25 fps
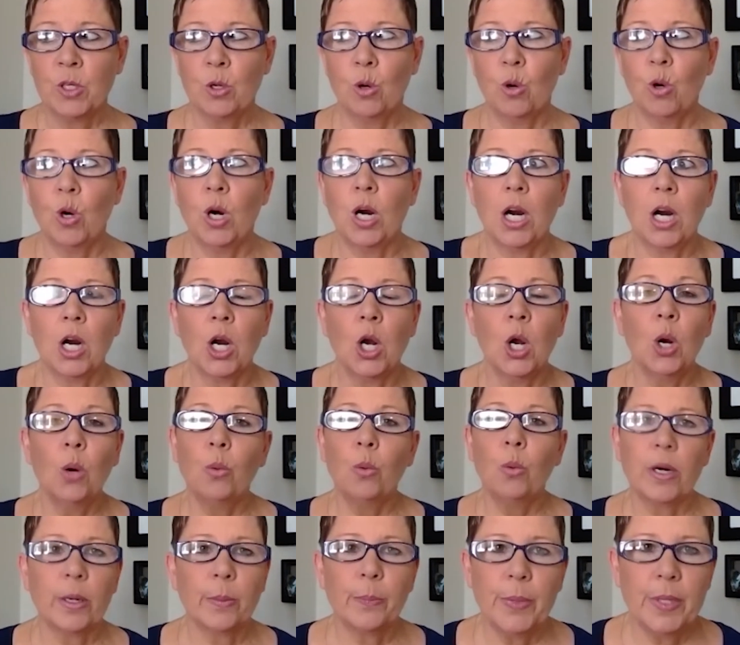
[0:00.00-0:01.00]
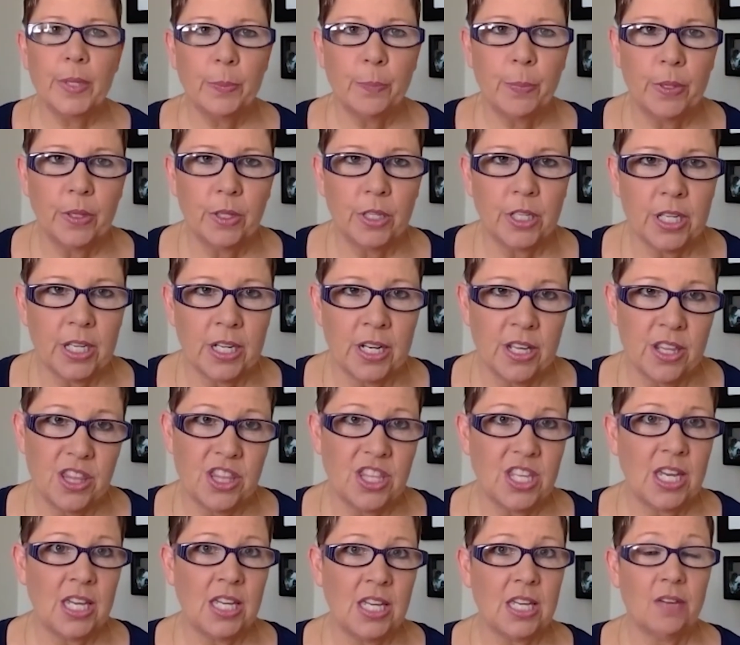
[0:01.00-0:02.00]
Or what are people going to
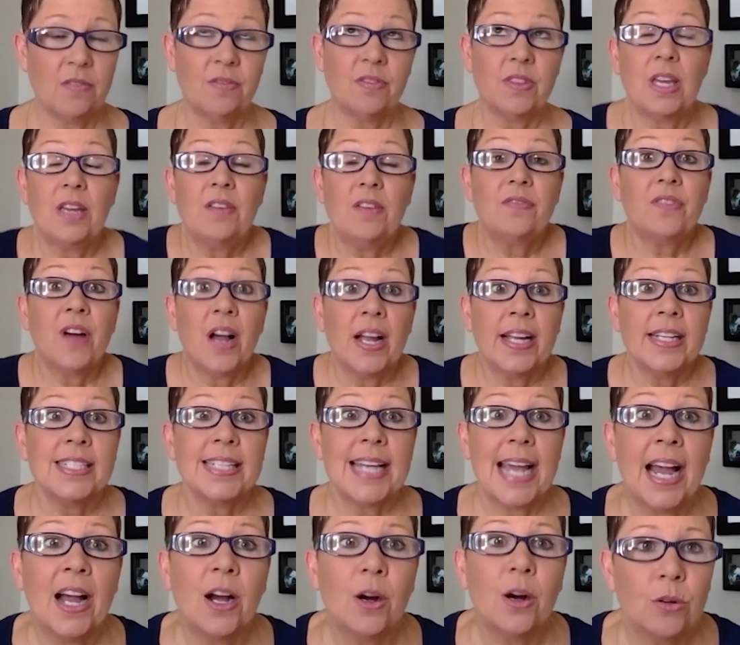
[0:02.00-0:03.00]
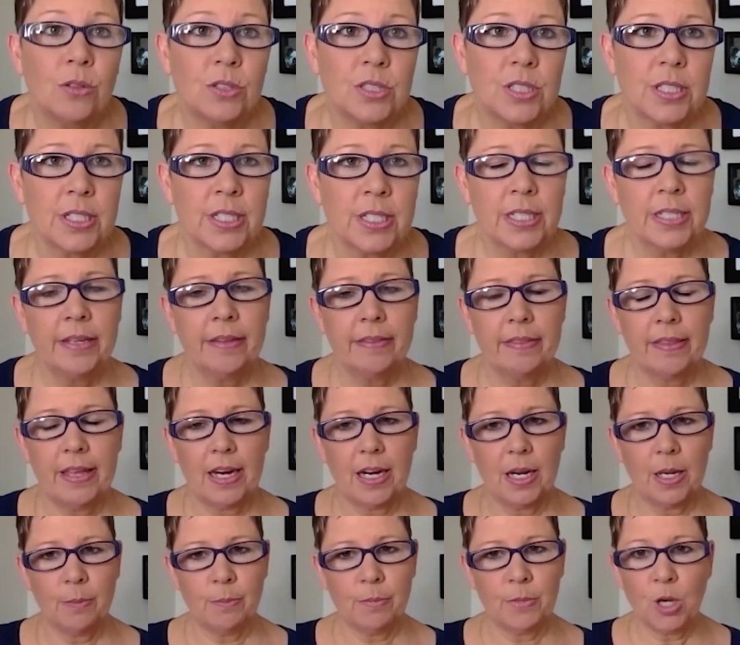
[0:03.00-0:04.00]
think if they find out that
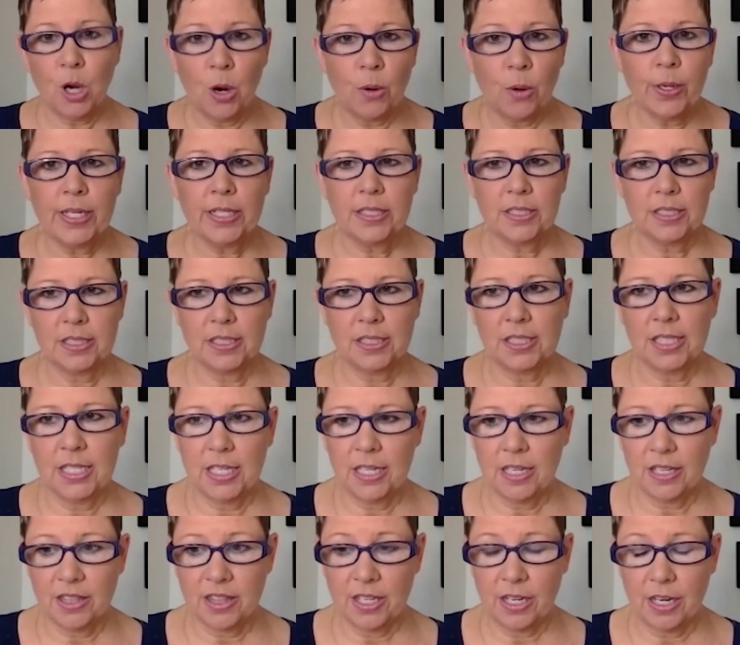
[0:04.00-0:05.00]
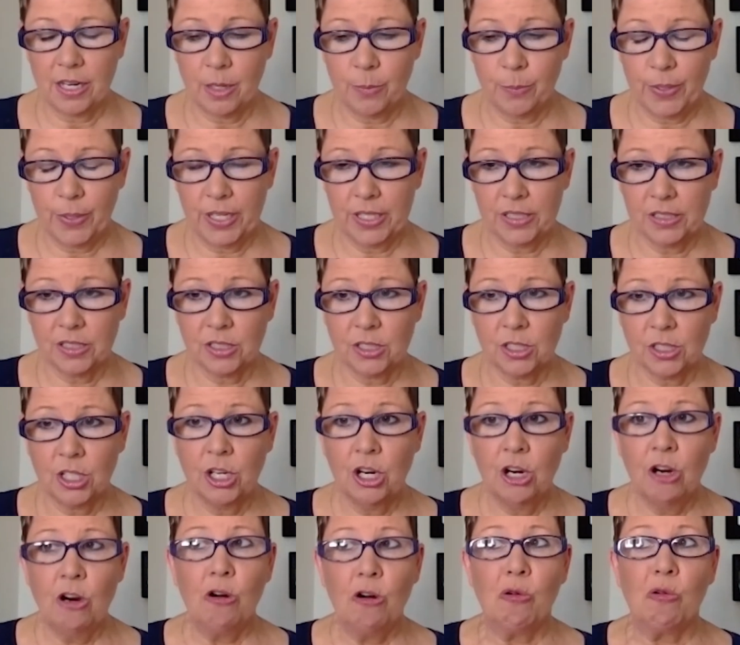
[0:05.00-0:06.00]
I'm going to see a therapist?
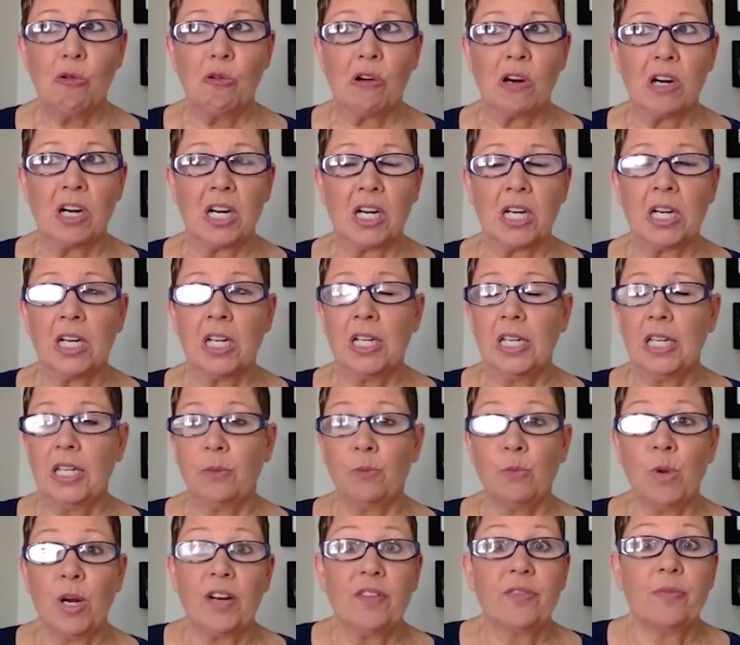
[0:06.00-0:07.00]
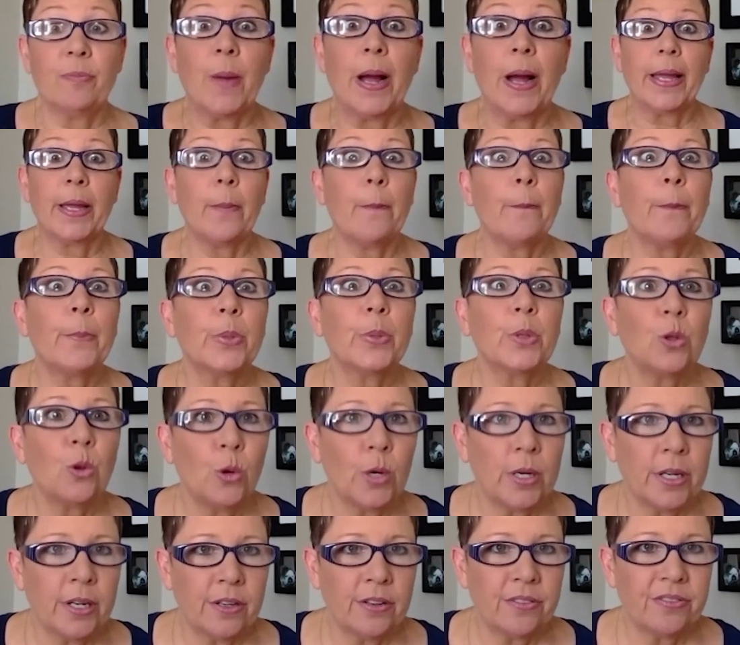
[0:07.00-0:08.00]
Or what if
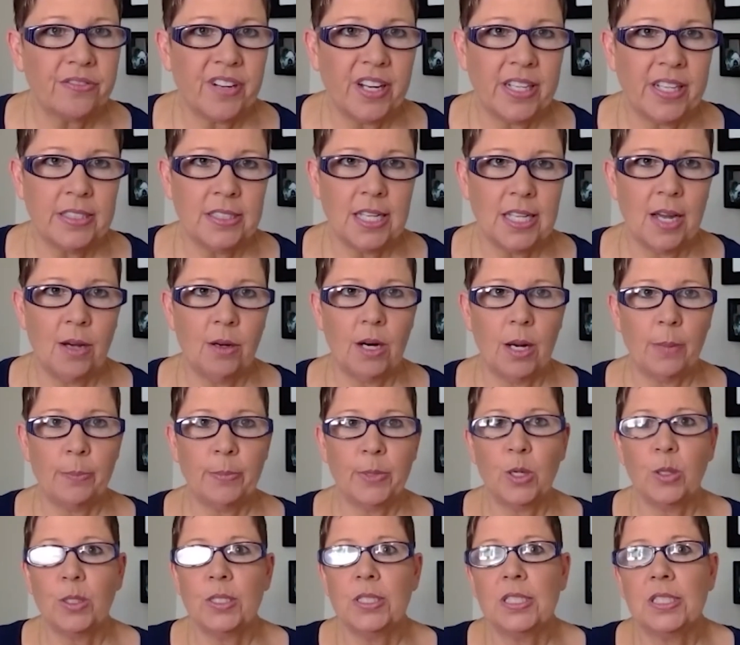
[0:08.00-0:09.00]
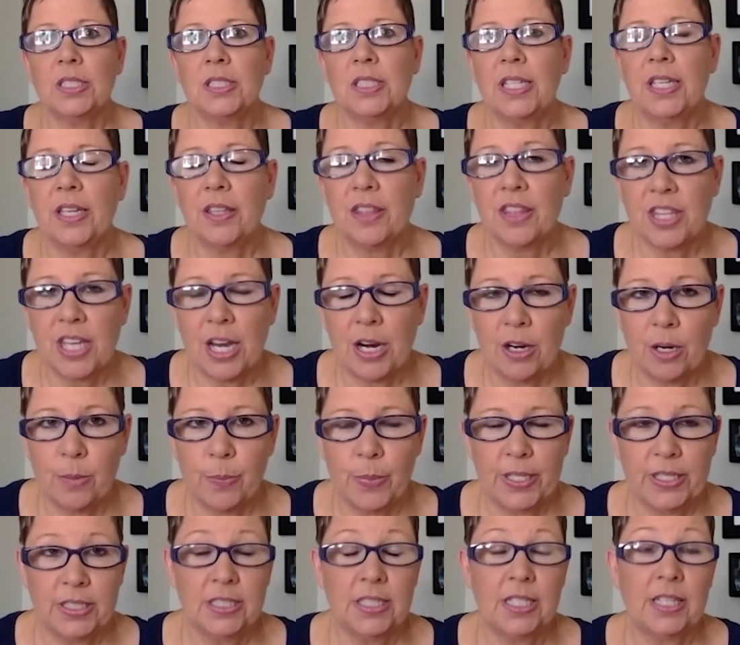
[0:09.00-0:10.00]
employer finds out I'm going to see a
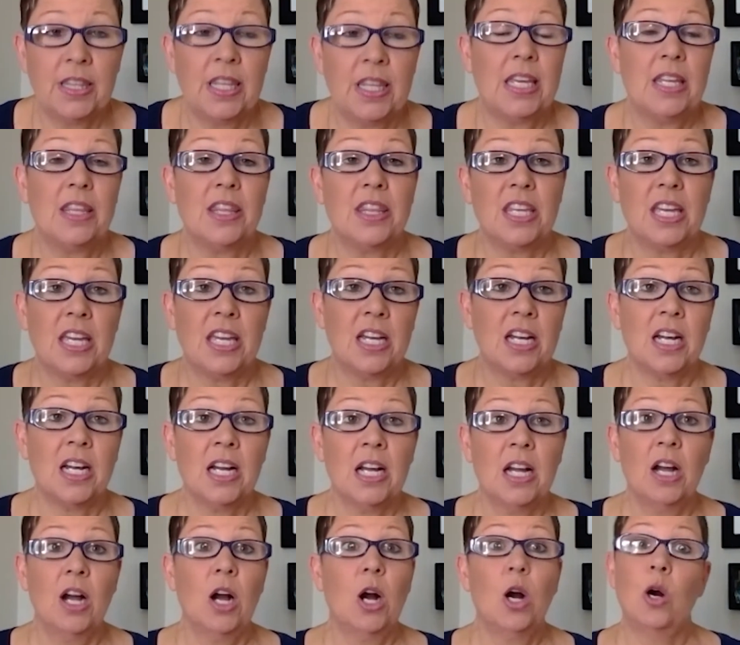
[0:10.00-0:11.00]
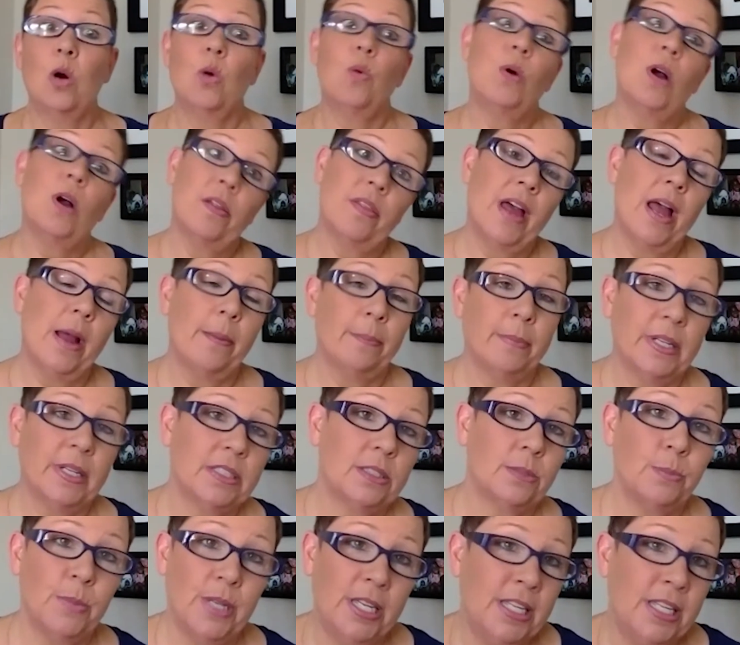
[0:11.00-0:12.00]
therapist and they think, oh, well, that
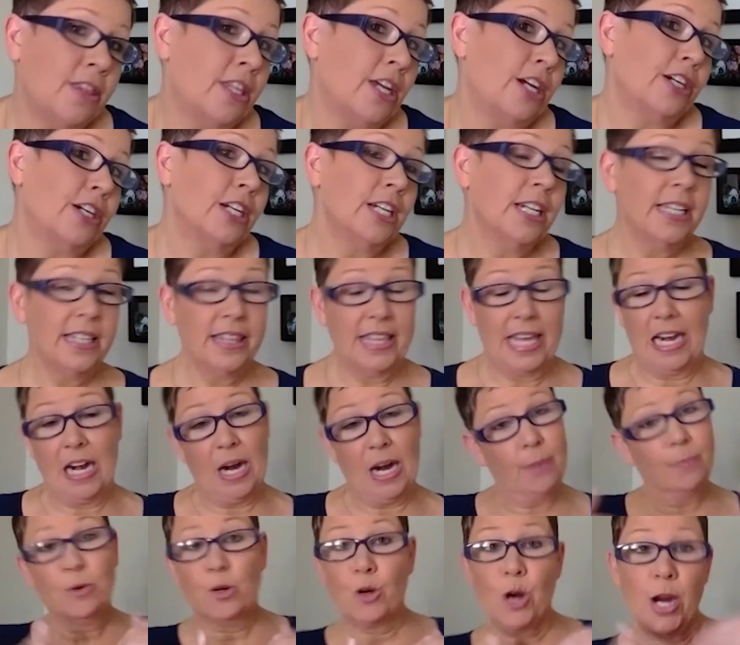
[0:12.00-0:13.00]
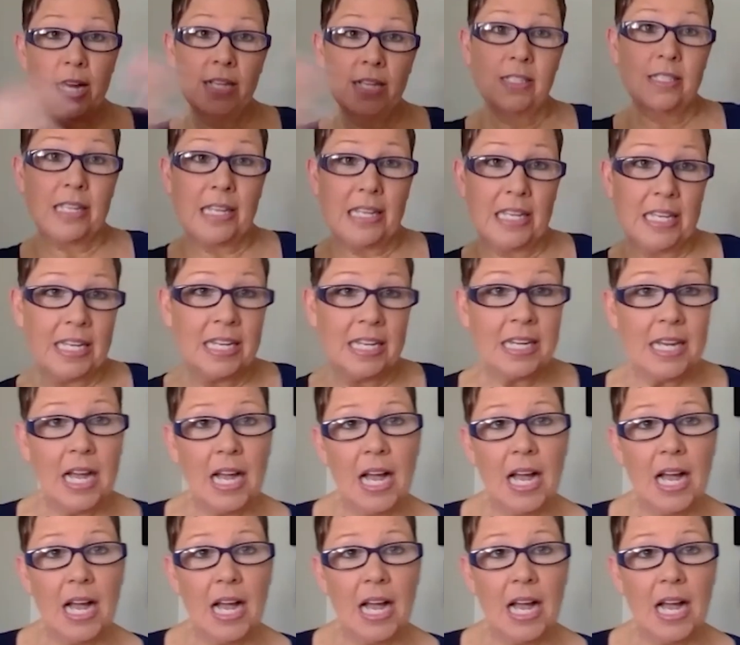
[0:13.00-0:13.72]
must mean that I'm crazy.